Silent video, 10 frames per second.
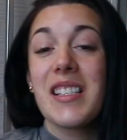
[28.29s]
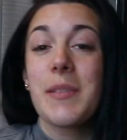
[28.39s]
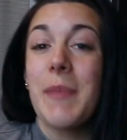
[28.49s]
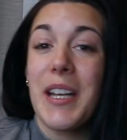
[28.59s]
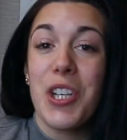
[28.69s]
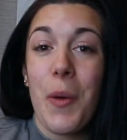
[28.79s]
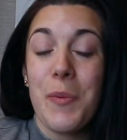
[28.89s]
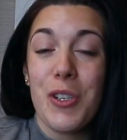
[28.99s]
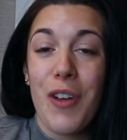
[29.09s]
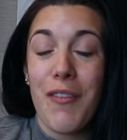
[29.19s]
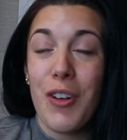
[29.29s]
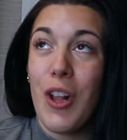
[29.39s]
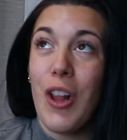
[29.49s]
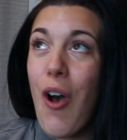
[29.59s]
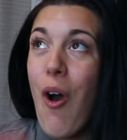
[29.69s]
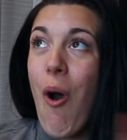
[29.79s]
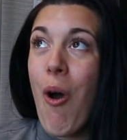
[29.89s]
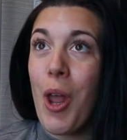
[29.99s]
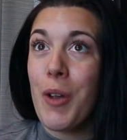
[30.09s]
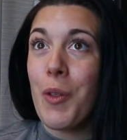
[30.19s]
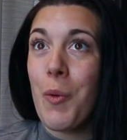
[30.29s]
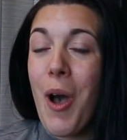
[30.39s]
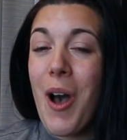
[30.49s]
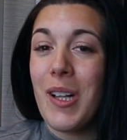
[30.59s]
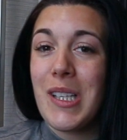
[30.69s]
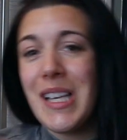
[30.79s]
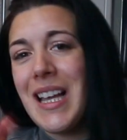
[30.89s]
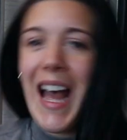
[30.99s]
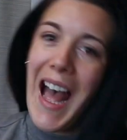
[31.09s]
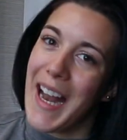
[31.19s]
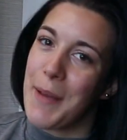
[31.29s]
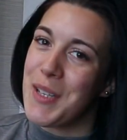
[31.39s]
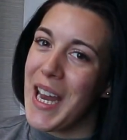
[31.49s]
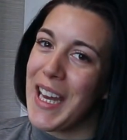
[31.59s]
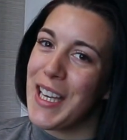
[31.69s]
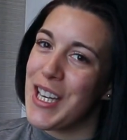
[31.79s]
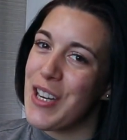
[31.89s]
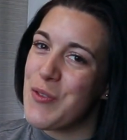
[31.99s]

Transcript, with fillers: My job to travel all over the world and I'm taking you